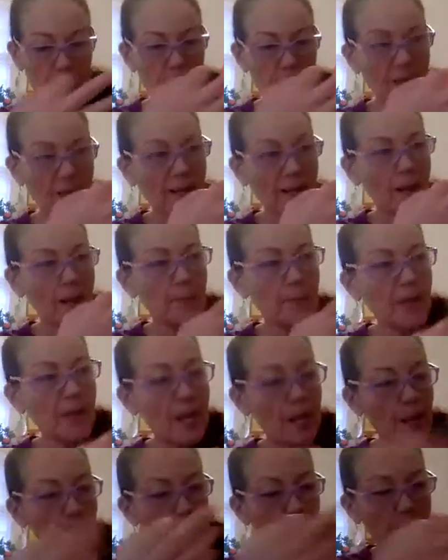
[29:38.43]
I got
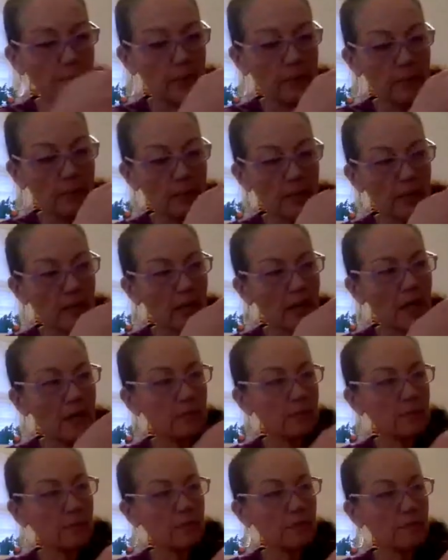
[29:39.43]
papers, I got
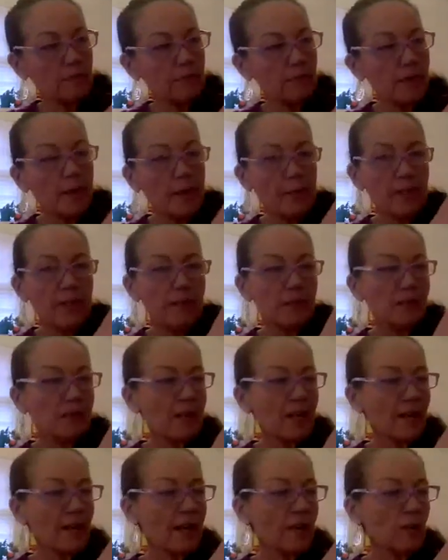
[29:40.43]
ribbons,
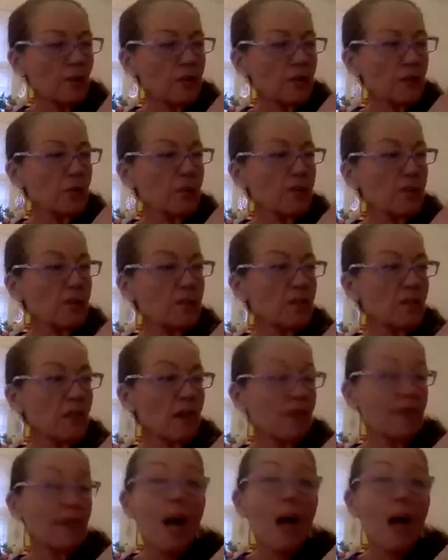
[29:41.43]
I got all sorts of stuff.